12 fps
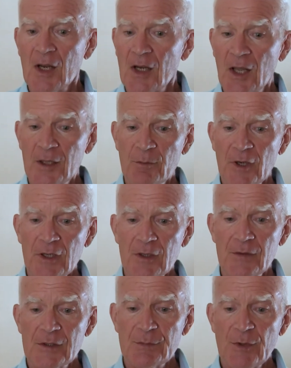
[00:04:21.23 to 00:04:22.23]
Like many
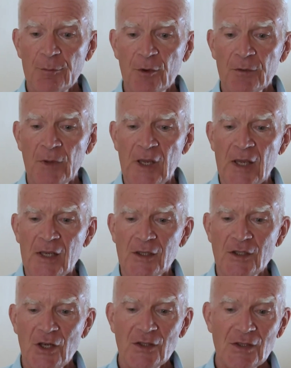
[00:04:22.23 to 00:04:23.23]
of his people,
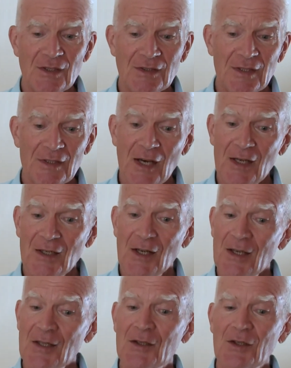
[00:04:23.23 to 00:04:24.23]
Jesus did not
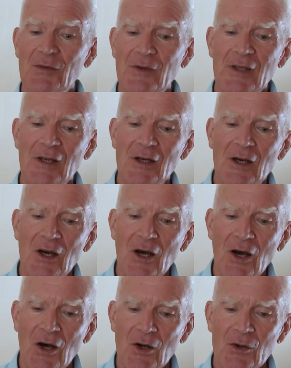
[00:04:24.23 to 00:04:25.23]
like living
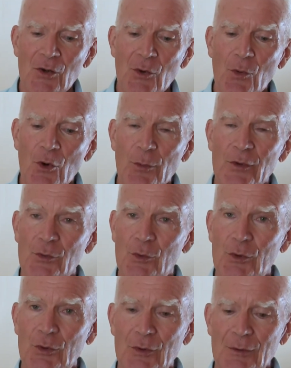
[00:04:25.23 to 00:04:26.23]
under Roman
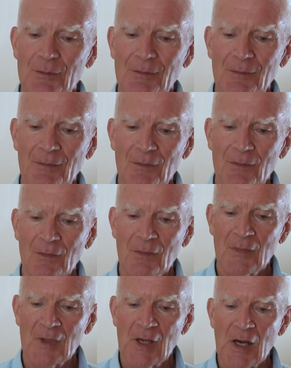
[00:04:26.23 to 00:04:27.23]
rule.
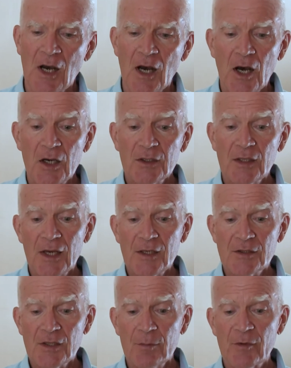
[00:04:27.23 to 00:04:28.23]
Unlike
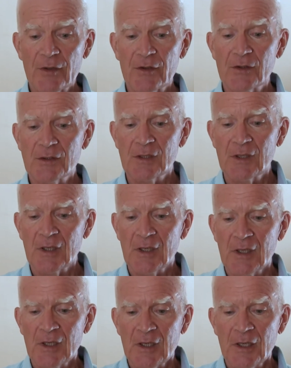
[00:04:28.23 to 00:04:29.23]
some others,
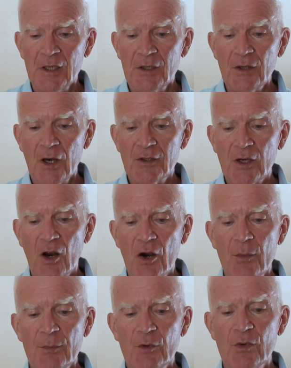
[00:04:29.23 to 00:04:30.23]
he thought
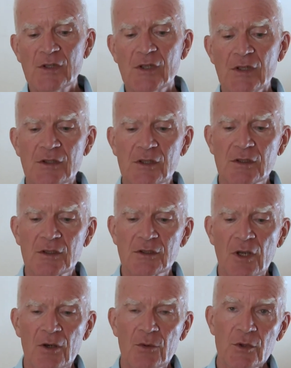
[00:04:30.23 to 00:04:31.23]
armed resistance
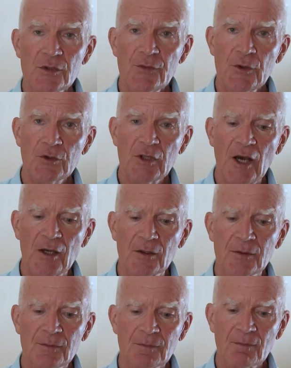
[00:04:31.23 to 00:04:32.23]
was futile.
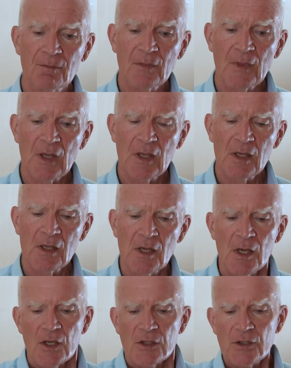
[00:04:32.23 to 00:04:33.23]

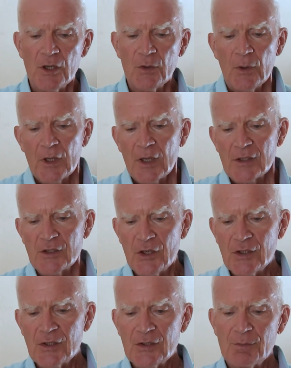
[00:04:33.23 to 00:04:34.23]
So
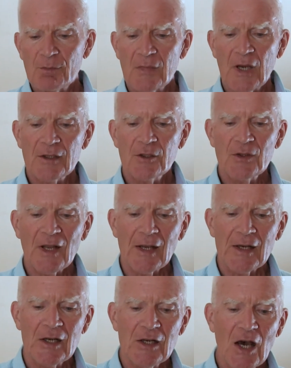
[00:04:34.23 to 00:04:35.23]
Jesus modeled
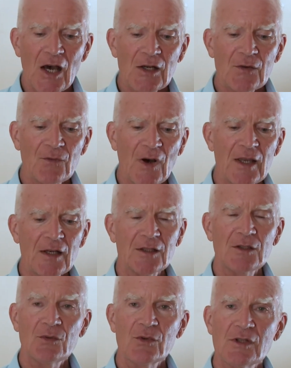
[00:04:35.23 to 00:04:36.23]

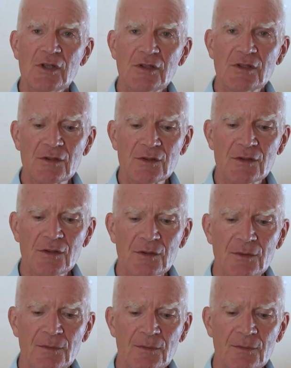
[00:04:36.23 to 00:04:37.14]
non-violent resistance.